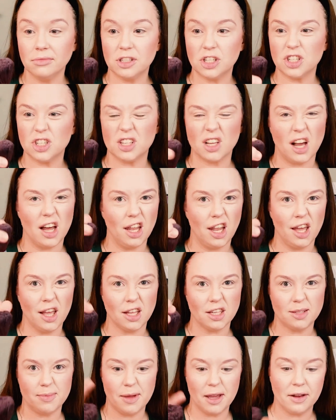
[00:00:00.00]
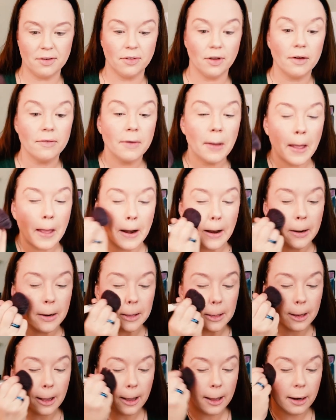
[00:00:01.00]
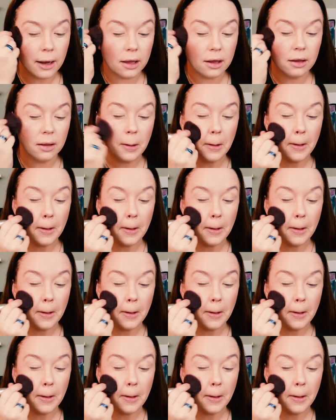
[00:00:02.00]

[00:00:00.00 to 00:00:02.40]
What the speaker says: Just, I like it's big and fluffy, and I just kind of,